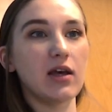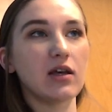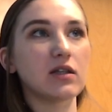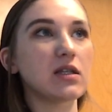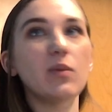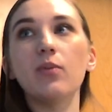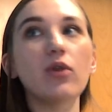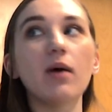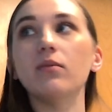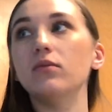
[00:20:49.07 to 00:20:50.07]
Because some people
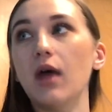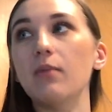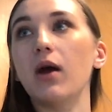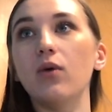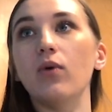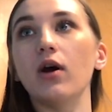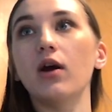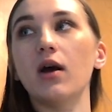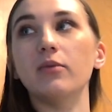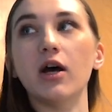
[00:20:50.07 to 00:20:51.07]
that might
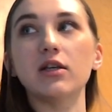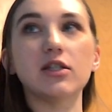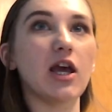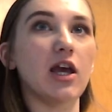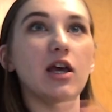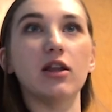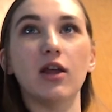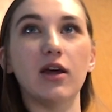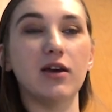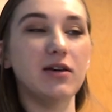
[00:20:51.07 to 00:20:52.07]
work. I'm not saying
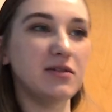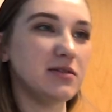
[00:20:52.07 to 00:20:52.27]
like